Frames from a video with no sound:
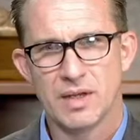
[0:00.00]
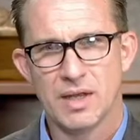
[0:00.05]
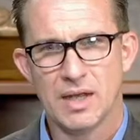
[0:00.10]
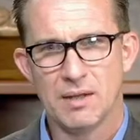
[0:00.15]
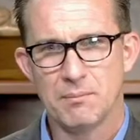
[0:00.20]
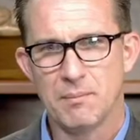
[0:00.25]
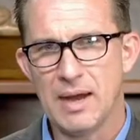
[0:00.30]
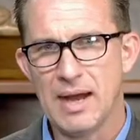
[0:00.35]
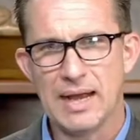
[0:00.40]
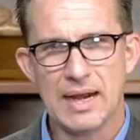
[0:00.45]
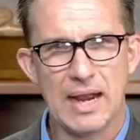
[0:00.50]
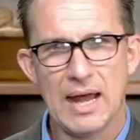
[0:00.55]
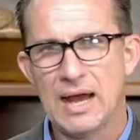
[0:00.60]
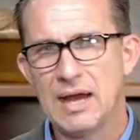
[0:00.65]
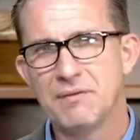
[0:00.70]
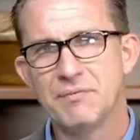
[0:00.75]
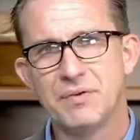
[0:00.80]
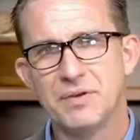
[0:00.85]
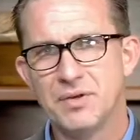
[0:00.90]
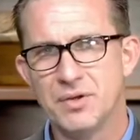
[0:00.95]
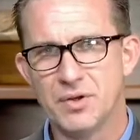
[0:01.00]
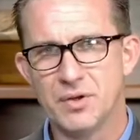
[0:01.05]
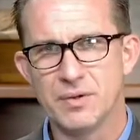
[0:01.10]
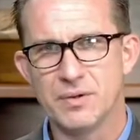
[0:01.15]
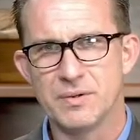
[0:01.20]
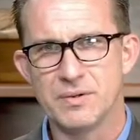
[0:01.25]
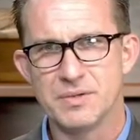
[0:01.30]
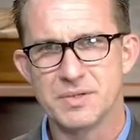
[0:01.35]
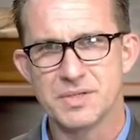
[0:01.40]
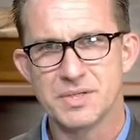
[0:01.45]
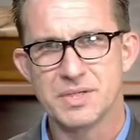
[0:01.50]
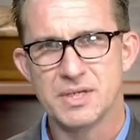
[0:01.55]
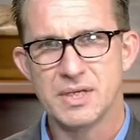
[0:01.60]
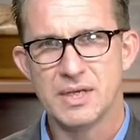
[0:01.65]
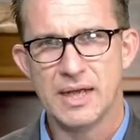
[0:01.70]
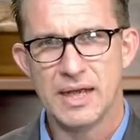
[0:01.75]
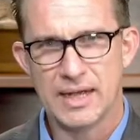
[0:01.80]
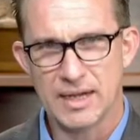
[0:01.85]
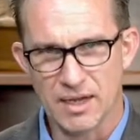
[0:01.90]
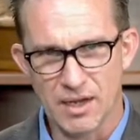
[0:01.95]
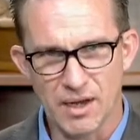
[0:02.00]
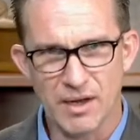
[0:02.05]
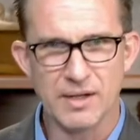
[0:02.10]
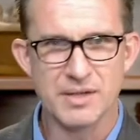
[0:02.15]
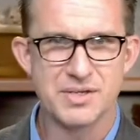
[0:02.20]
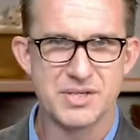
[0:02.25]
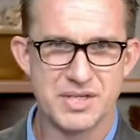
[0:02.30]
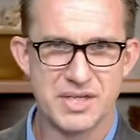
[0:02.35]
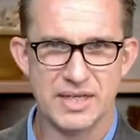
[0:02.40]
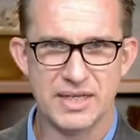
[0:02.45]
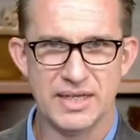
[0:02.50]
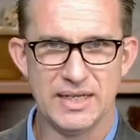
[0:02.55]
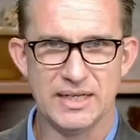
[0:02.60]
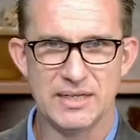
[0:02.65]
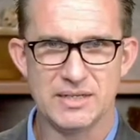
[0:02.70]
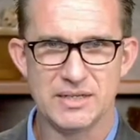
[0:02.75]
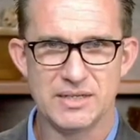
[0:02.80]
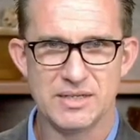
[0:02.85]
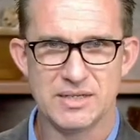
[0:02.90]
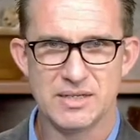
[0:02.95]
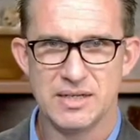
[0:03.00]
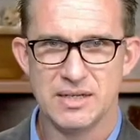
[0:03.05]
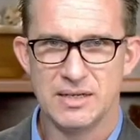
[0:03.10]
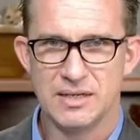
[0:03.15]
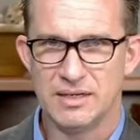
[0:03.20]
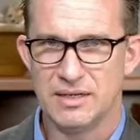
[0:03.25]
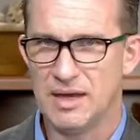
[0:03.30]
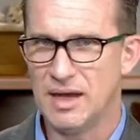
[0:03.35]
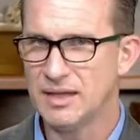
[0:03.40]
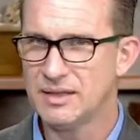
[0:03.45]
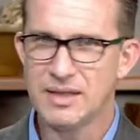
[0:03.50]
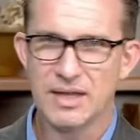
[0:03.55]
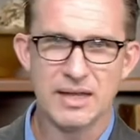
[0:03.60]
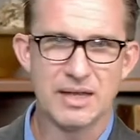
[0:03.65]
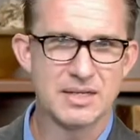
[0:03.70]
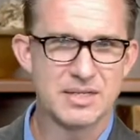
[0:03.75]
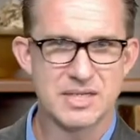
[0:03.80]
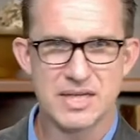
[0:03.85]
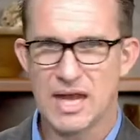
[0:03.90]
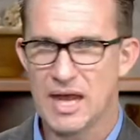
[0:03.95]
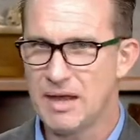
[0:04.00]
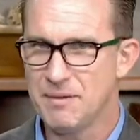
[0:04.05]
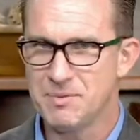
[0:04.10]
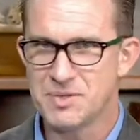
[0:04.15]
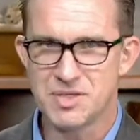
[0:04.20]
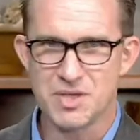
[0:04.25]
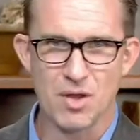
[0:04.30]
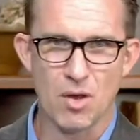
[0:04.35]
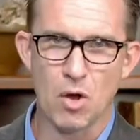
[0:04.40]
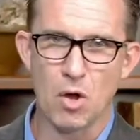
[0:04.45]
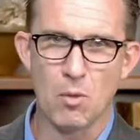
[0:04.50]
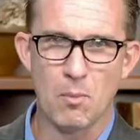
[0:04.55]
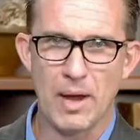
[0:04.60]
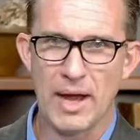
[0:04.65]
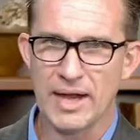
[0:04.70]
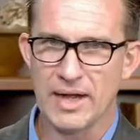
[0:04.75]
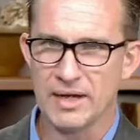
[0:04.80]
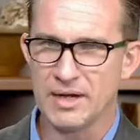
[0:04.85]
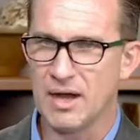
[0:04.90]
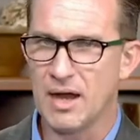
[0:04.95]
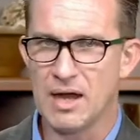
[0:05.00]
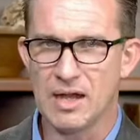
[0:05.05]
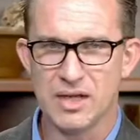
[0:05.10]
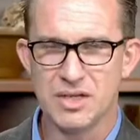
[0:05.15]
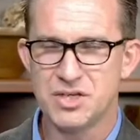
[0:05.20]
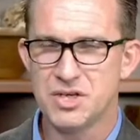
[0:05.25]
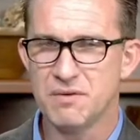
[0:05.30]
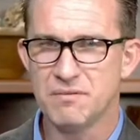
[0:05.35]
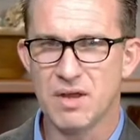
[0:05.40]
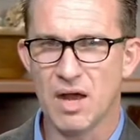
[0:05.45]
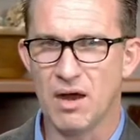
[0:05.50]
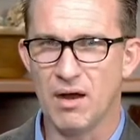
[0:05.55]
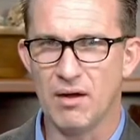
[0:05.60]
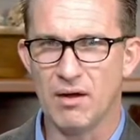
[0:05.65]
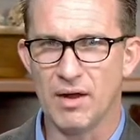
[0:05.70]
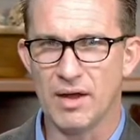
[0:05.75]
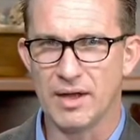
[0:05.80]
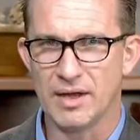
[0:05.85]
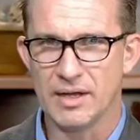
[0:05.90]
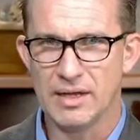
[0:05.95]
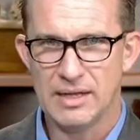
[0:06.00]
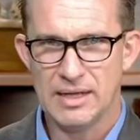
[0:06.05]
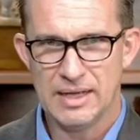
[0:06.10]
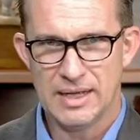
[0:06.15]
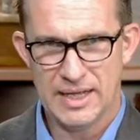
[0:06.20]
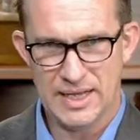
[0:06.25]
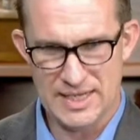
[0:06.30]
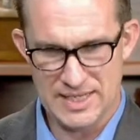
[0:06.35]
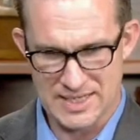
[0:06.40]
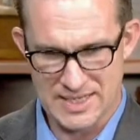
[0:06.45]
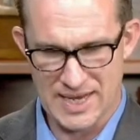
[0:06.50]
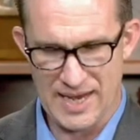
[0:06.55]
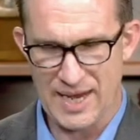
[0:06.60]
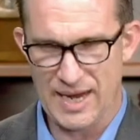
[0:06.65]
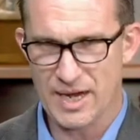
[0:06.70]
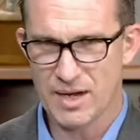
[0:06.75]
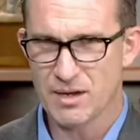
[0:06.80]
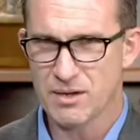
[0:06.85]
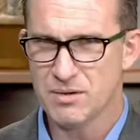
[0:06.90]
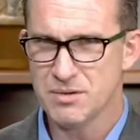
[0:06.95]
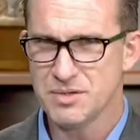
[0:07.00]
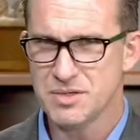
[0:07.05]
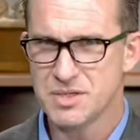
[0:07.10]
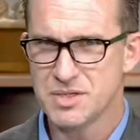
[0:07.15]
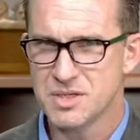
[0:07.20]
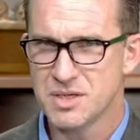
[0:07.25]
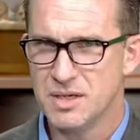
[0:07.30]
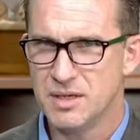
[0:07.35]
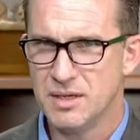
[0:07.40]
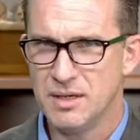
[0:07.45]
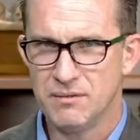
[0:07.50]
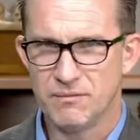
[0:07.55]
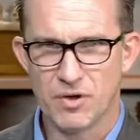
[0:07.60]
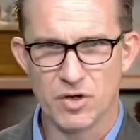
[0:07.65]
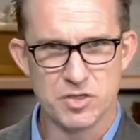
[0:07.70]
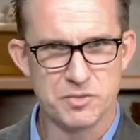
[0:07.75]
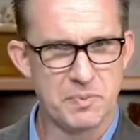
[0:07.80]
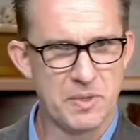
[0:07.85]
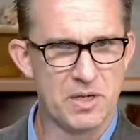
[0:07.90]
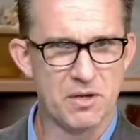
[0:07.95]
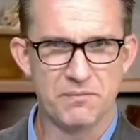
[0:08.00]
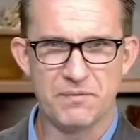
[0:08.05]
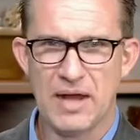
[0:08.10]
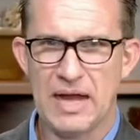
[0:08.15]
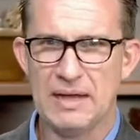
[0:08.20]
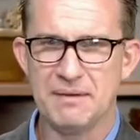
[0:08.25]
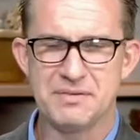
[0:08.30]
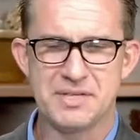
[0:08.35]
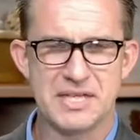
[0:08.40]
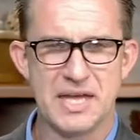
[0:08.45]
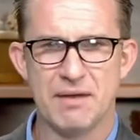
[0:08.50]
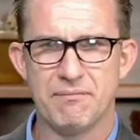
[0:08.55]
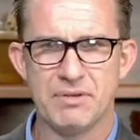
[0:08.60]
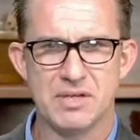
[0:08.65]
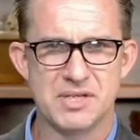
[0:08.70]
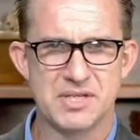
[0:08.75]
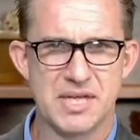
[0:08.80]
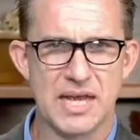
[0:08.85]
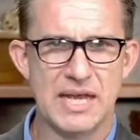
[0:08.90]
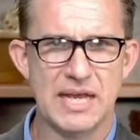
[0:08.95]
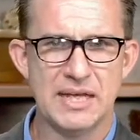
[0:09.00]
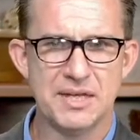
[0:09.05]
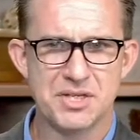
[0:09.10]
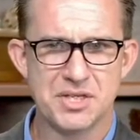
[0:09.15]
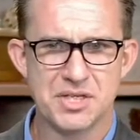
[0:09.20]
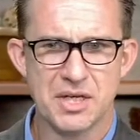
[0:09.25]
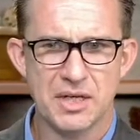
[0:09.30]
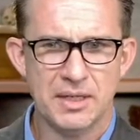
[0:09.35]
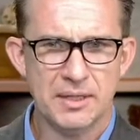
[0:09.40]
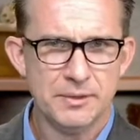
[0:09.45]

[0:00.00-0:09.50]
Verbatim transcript: in my life and yours, and God sees. Nothing escapes the almighty knowledge of God. He cares. 1 Peter 5 7 says,